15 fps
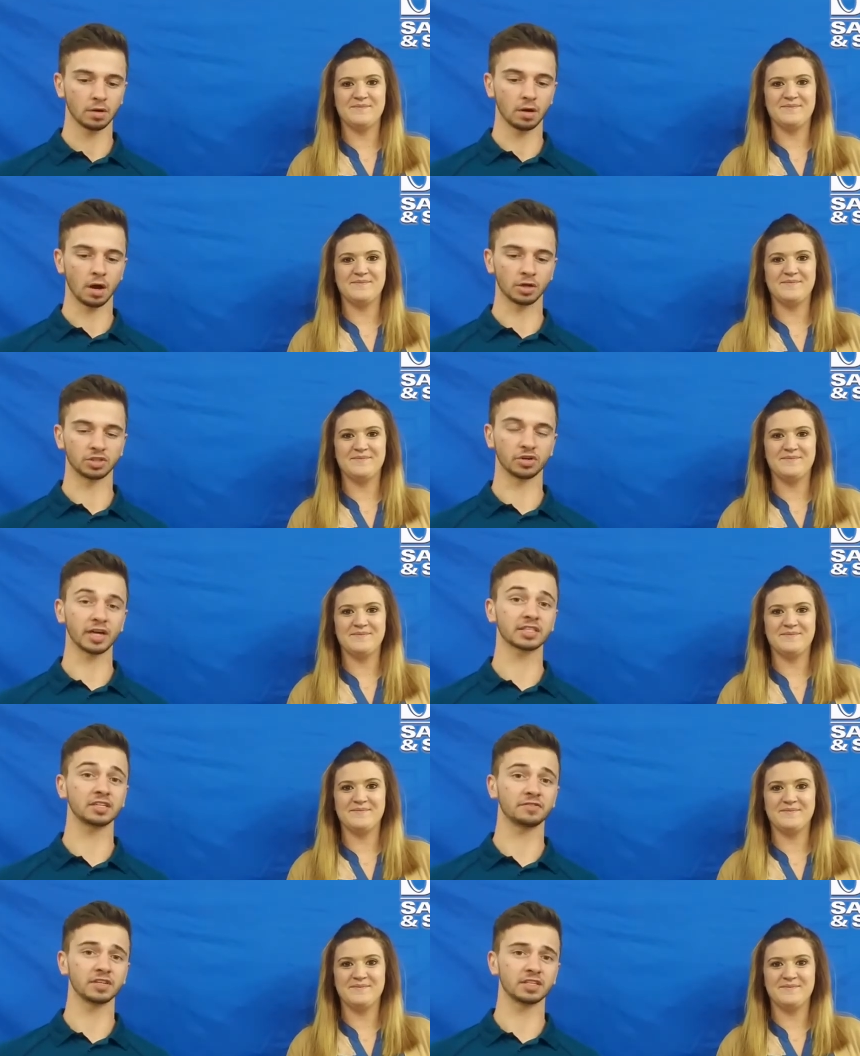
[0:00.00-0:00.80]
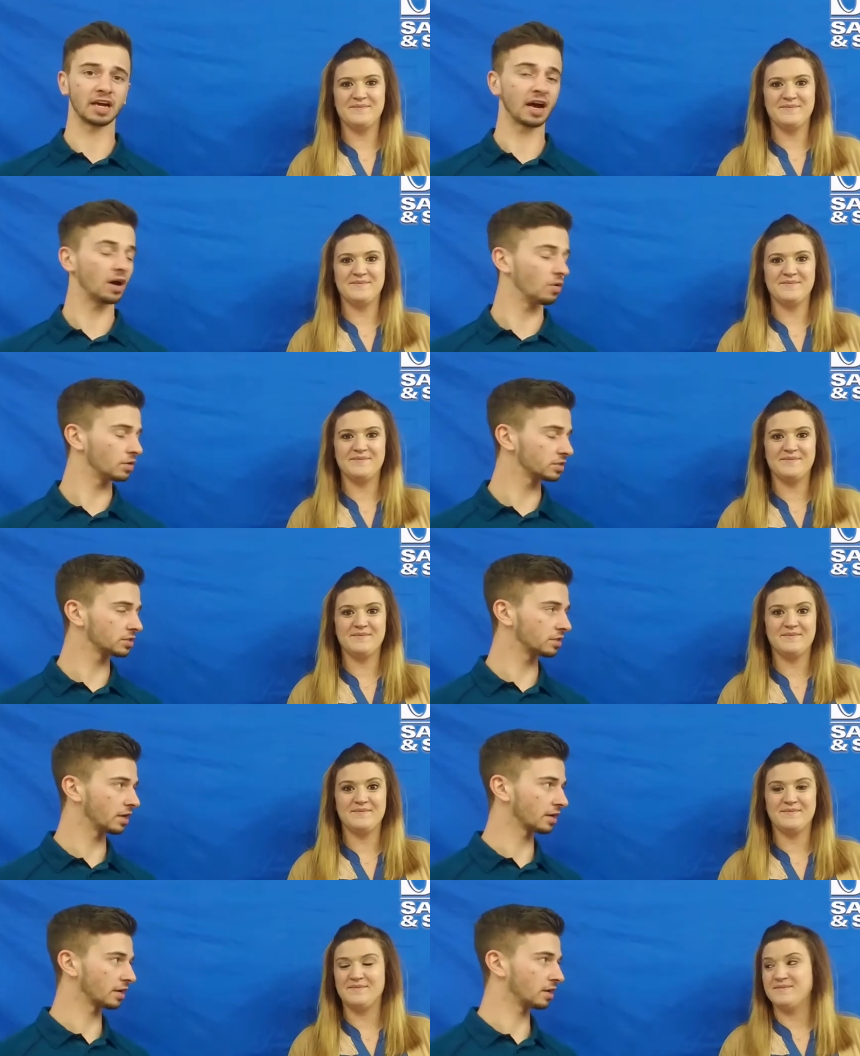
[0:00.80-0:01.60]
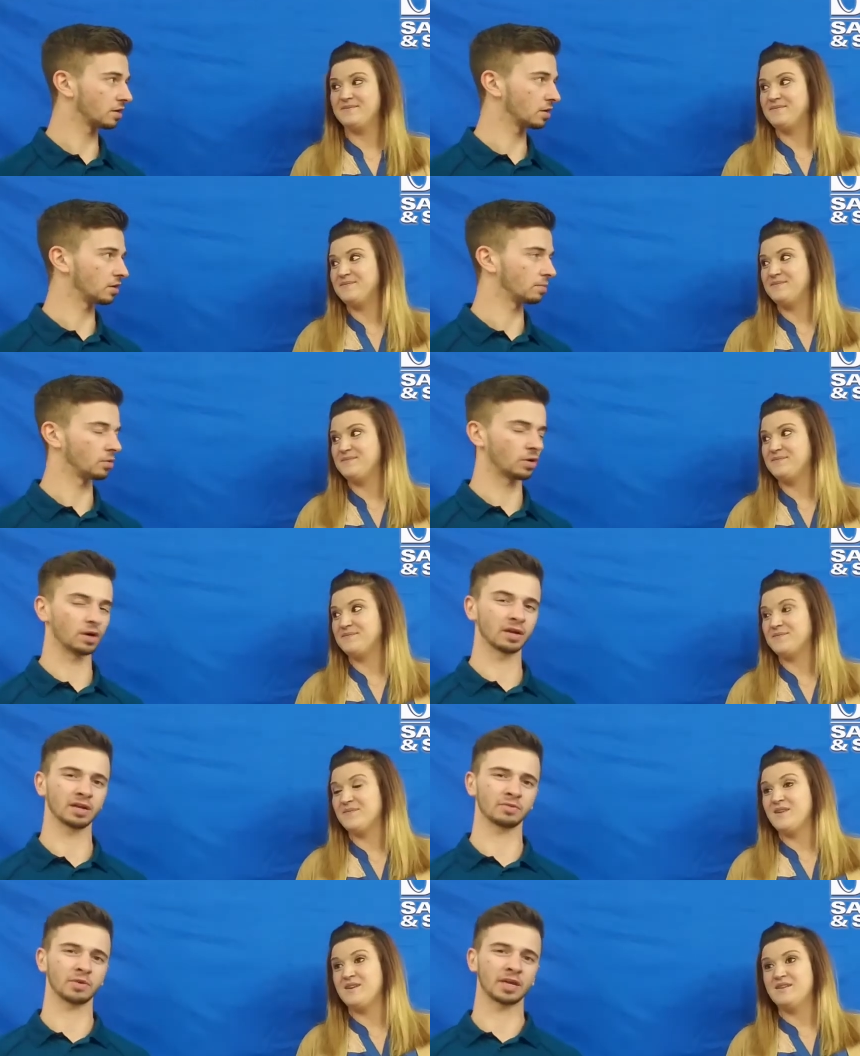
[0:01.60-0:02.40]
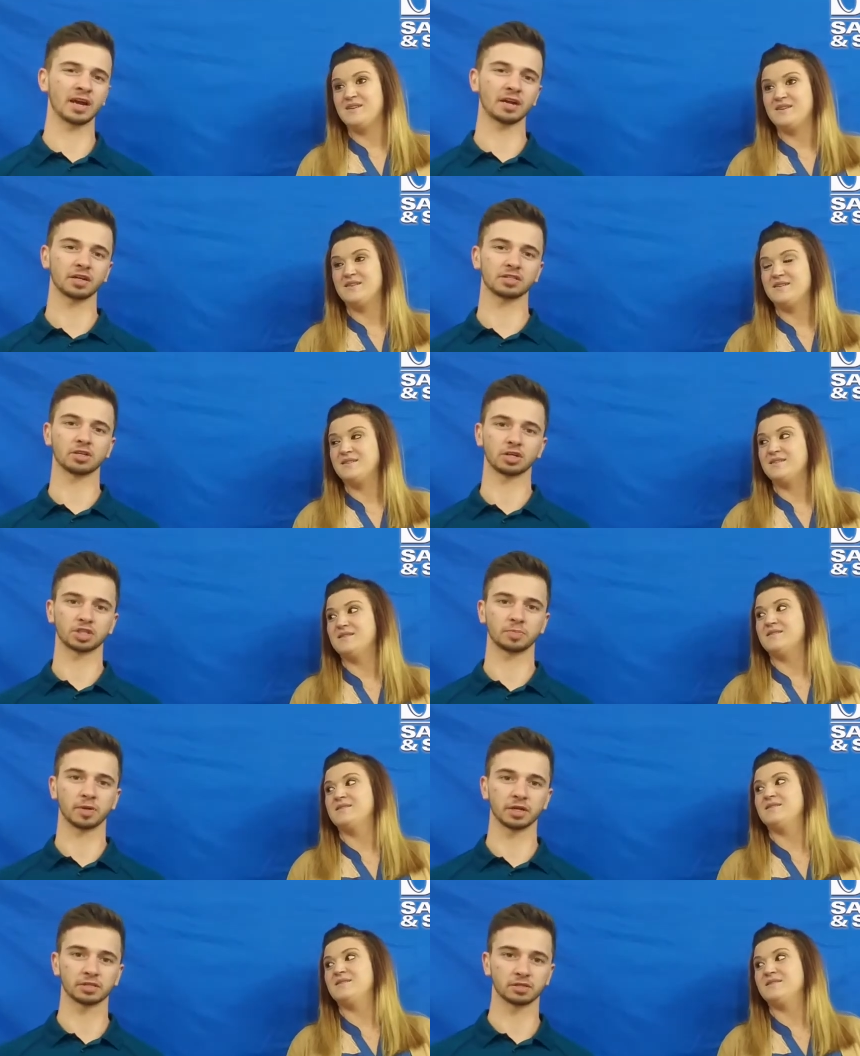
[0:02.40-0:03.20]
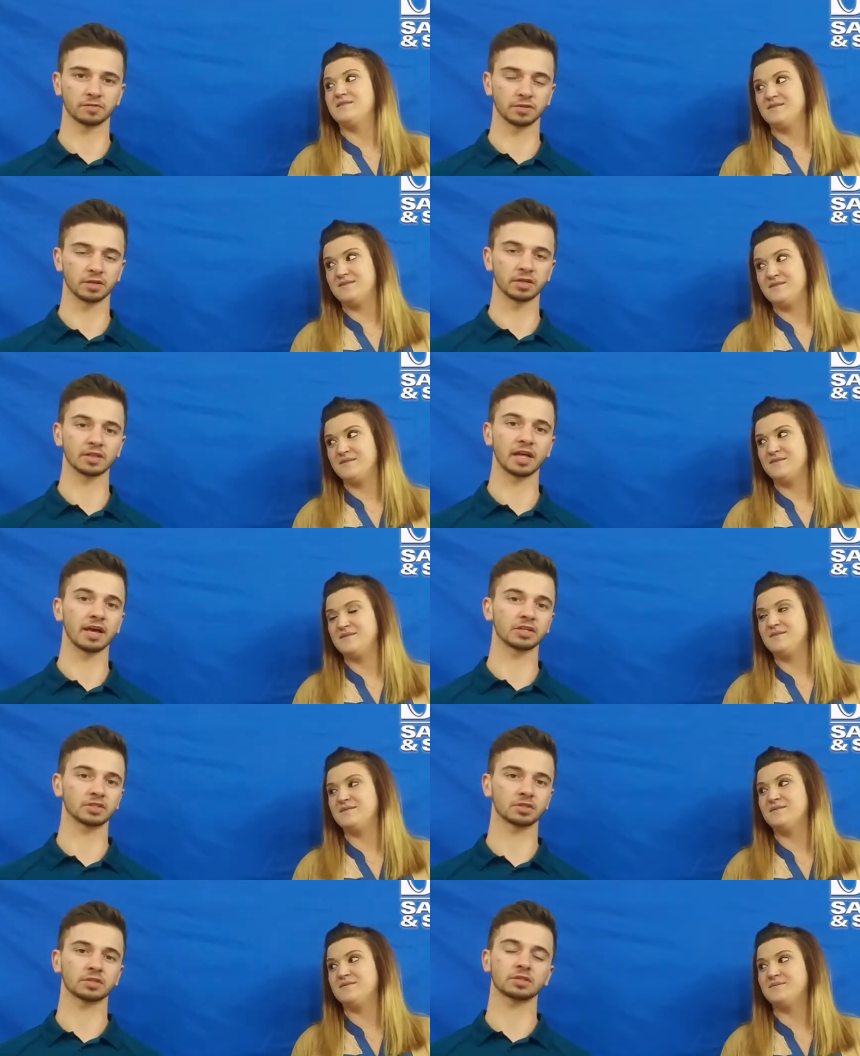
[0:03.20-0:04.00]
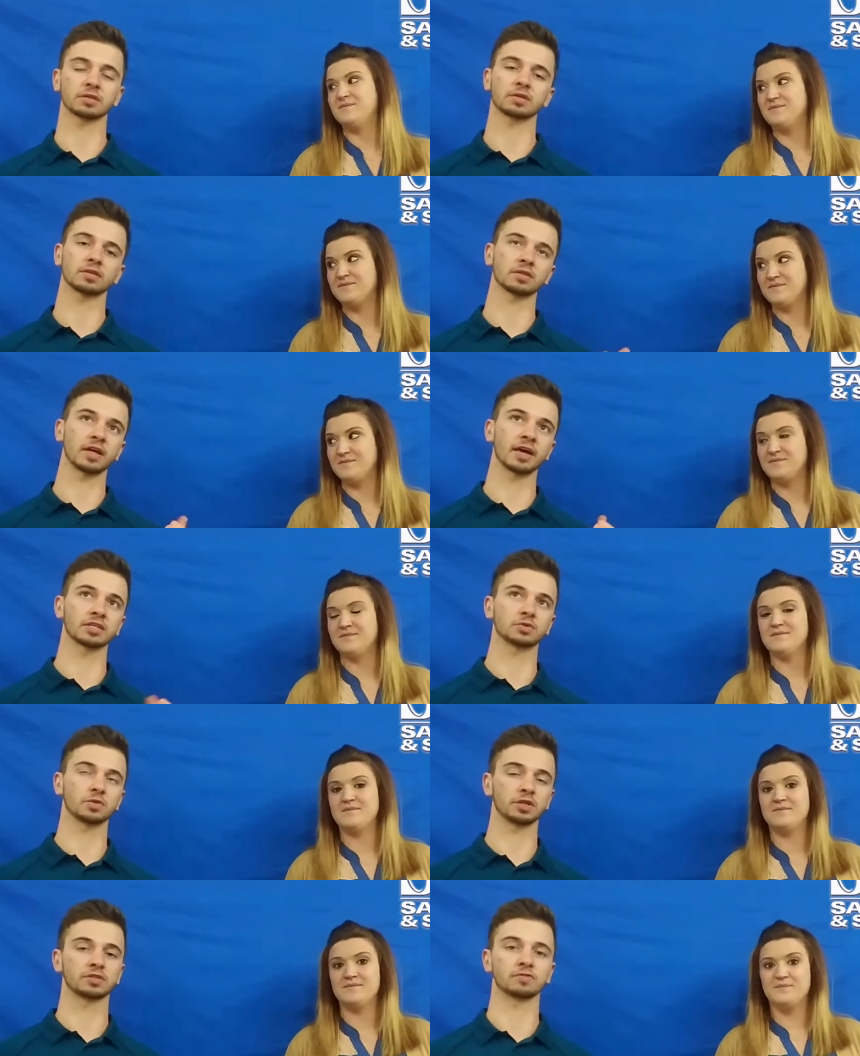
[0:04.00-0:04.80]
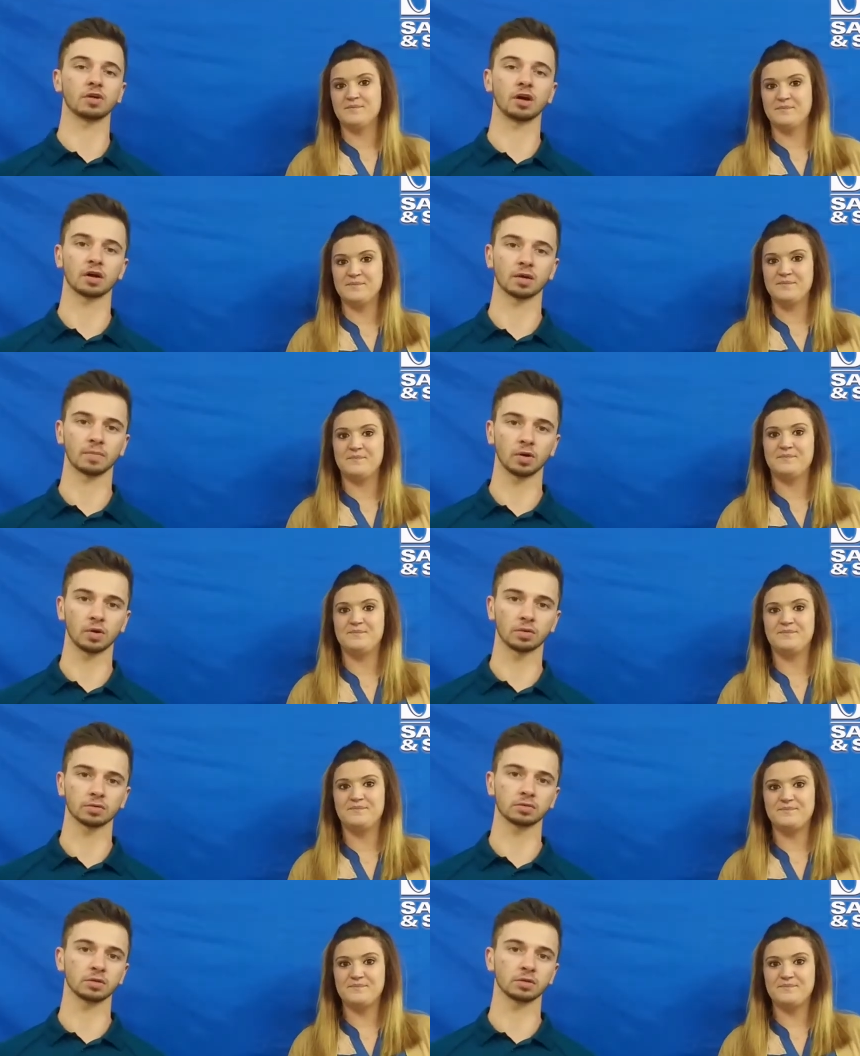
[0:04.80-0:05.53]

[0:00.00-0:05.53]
Speaker 1: uh, DirecTV Now, what's that kind of all about? We kind of touched base of it last last week's vlog about